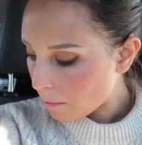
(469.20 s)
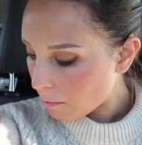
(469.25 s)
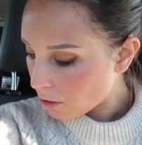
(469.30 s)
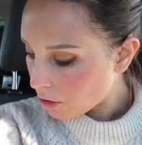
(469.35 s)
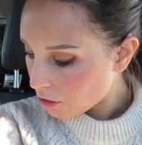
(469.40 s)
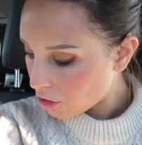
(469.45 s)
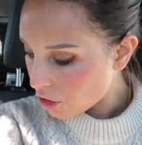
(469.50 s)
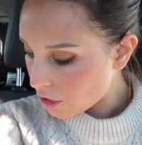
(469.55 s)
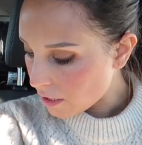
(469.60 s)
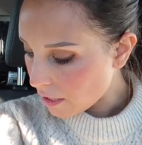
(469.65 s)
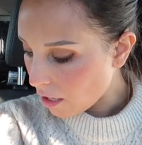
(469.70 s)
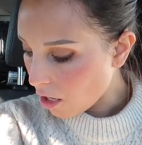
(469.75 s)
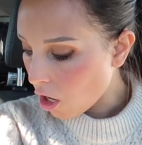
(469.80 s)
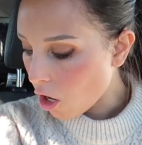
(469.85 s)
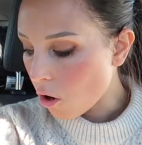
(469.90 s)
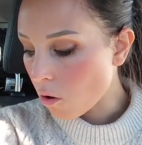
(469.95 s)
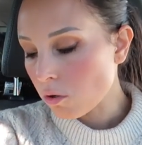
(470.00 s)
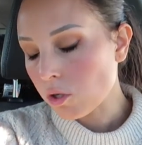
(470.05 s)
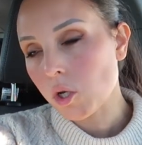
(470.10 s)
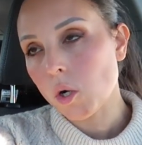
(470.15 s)
She said,
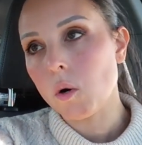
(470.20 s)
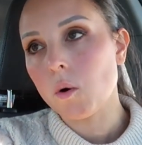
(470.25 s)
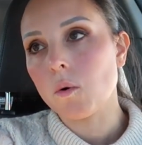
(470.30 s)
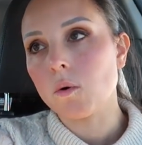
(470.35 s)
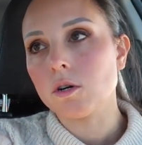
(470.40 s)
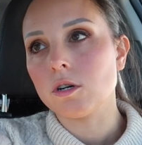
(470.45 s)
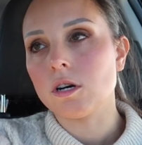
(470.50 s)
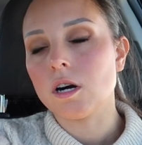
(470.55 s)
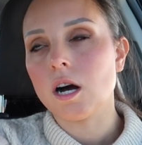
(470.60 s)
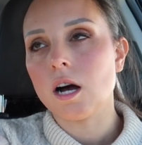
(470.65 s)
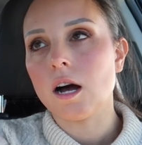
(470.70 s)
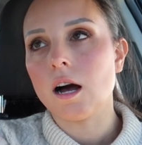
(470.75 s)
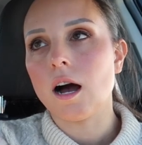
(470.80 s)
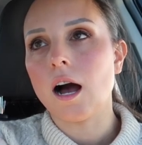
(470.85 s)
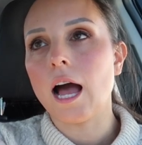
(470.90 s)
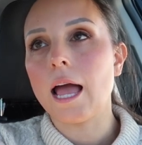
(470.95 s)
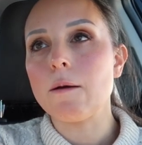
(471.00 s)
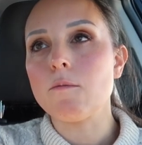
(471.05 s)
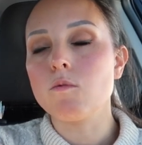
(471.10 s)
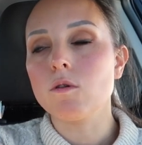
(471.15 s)
oh, so
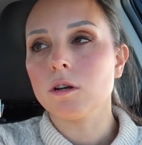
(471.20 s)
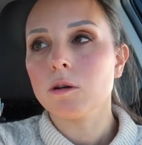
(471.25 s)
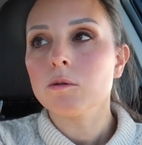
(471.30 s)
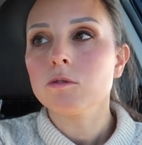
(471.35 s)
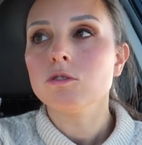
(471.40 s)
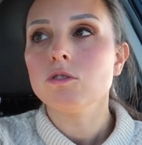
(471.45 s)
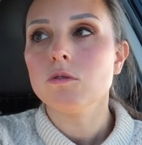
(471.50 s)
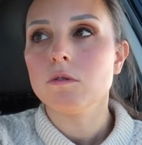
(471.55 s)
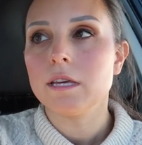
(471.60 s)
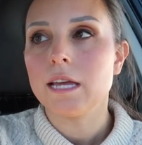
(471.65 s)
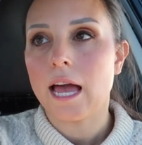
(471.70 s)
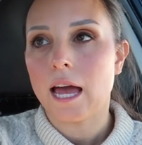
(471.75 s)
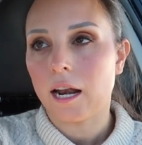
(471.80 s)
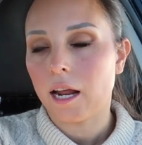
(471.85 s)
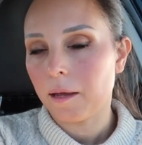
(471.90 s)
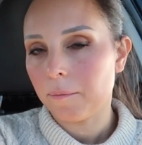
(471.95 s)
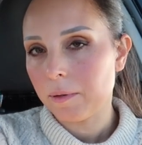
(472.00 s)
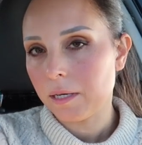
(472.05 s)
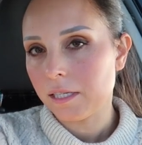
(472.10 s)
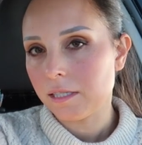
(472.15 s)
I will do the
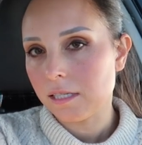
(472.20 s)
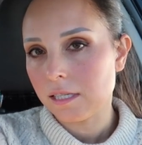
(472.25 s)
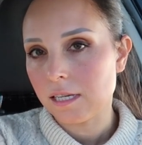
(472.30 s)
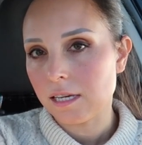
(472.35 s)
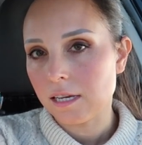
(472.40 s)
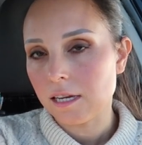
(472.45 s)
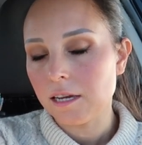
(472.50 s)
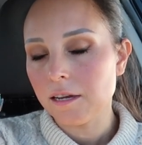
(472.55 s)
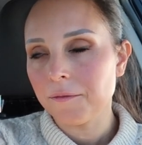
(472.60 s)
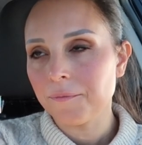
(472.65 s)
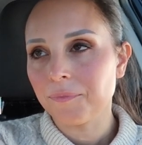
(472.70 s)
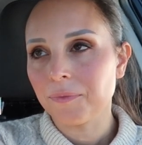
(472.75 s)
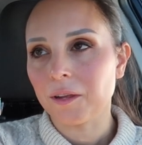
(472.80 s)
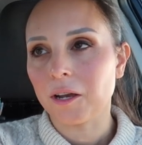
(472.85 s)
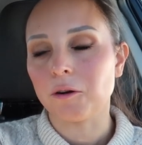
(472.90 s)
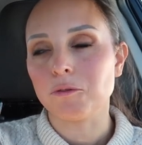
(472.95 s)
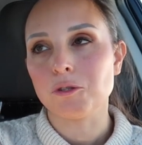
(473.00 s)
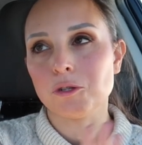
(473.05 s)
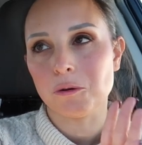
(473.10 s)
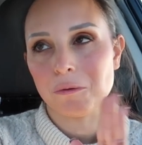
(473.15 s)
NIPT.
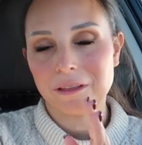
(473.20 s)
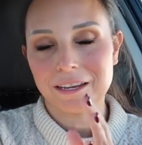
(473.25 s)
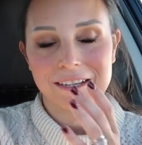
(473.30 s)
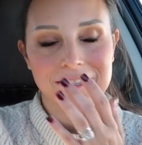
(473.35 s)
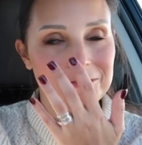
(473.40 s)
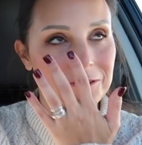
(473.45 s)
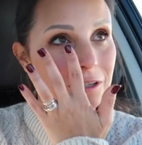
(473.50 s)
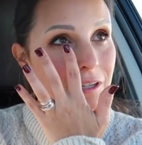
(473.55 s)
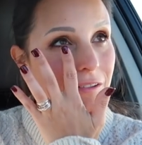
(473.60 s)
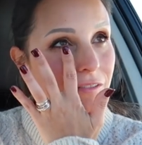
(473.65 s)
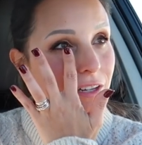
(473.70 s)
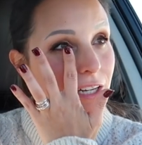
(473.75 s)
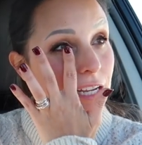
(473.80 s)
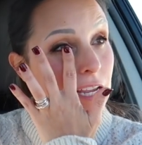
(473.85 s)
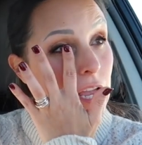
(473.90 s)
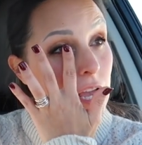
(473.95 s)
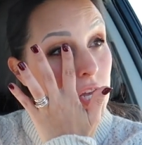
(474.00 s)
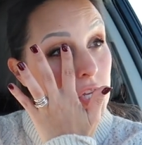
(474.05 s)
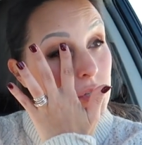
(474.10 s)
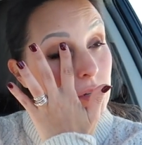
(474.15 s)
Oh, two things really funny.
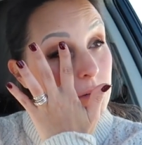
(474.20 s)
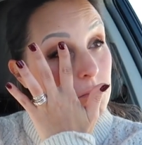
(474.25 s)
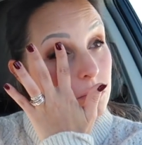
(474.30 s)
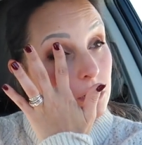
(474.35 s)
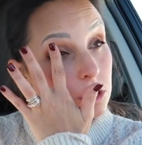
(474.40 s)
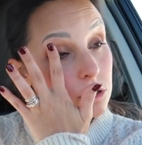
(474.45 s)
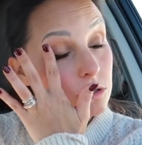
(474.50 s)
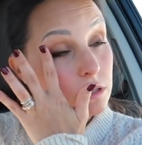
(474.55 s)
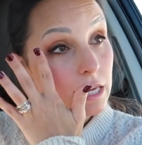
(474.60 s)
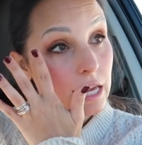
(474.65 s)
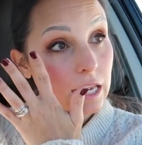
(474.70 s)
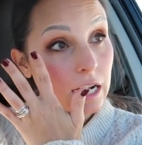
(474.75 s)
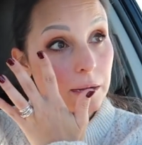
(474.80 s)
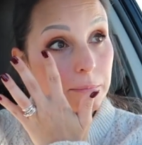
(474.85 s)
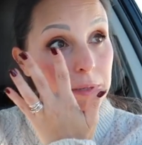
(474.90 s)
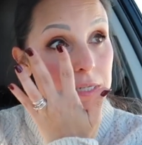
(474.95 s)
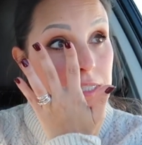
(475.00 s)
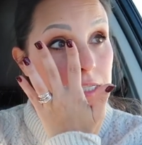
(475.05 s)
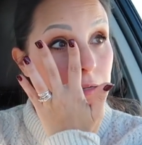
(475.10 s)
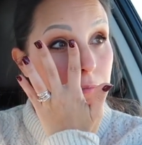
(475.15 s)
So I will do the
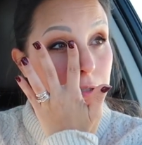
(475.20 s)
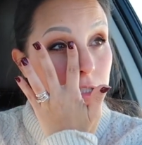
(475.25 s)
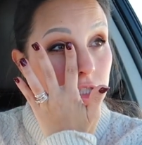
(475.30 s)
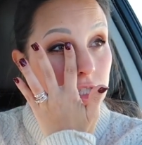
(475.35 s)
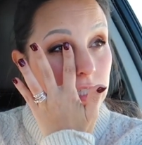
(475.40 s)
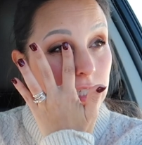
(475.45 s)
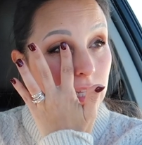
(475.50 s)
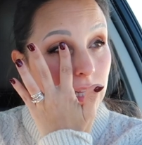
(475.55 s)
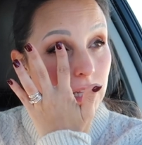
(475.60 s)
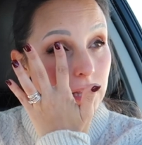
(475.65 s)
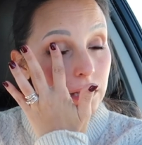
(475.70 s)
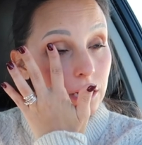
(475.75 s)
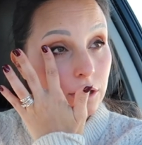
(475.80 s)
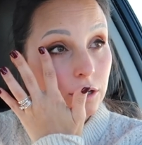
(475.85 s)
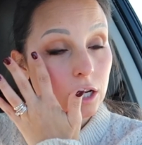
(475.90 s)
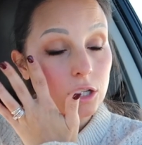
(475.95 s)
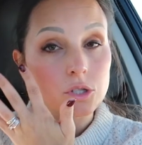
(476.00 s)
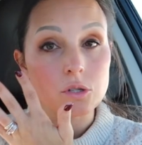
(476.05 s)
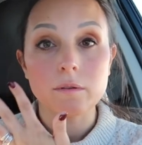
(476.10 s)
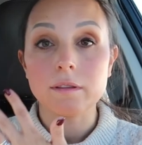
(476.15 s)
NIPT, but she said that they're
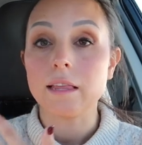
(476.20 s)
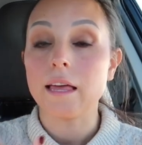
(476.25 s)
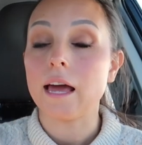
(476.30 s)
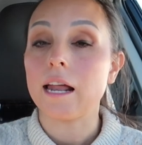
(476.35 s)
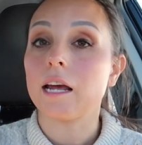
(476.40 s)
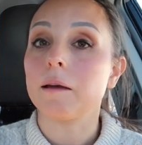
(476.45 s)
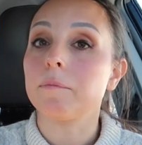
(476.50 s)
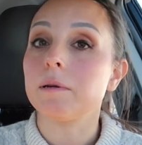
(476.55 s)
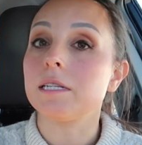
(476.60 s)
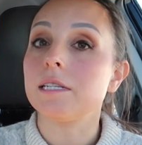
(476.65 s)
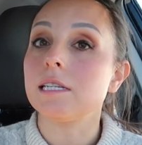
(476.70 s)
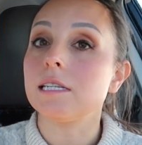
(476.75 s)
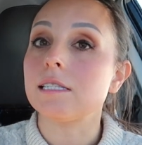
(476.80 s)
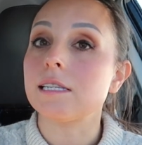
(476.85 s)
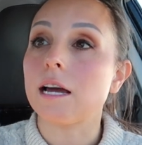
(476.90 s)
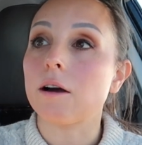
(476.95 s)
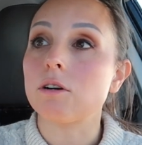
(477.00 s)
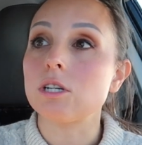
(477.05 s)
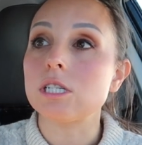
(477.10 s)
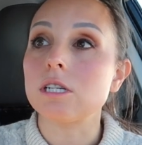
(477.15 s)
not doing the NIPTs
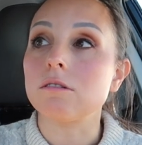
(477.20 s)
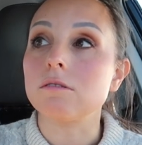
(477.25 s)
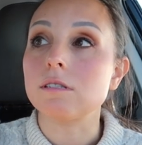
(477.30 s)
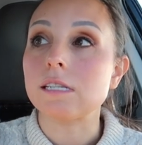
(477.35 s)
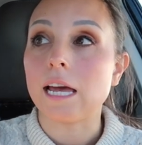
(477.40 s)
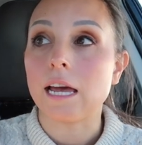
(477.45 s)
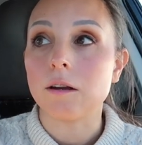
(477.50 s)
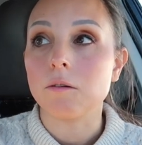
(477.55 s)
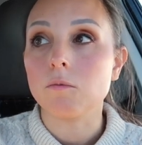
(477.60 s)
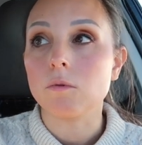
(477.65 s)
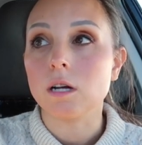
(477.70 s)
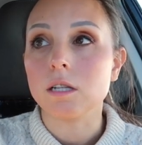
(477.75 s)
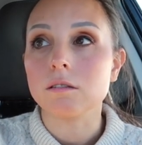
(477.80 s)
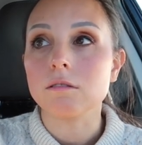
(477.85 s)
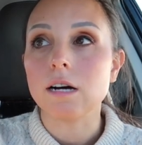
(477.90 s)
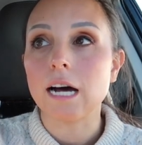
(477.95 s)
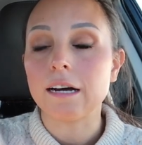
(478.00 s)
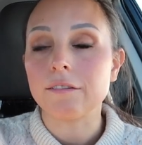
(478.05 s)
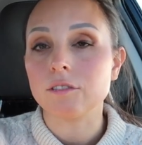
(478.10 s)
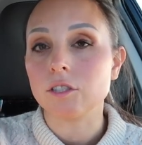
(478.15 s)
now until a
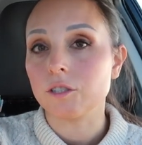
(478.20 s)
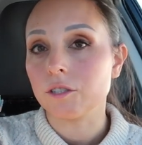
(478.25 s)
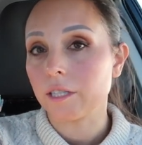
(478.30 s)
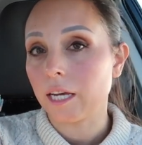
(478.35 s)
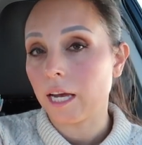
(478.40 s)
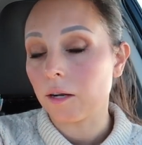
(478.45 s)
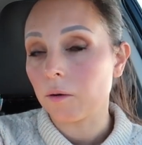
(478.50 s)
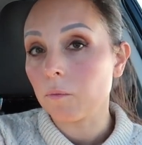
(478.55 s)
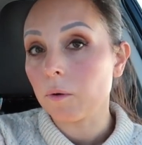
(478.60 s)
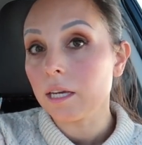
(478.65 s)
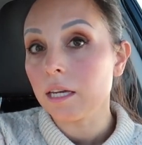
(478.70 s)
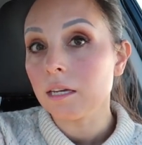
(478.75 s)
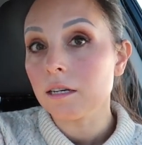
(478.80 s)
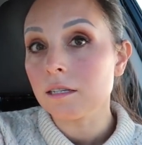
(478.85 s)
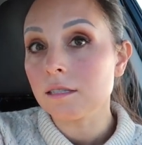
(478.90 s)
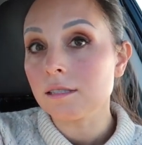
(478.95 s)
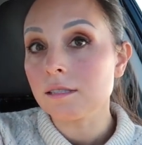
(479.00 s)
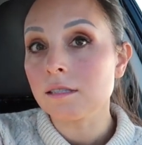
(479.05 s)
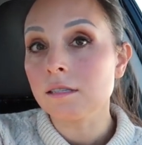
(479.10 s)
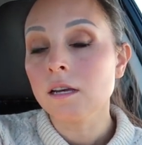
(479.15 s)
little after 10
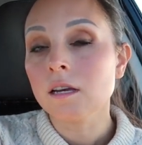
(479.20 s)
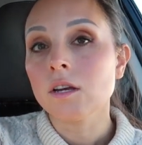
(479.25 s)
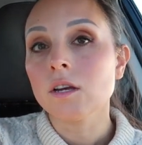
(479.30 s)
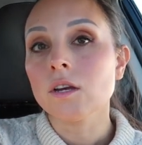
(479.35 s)
weeks.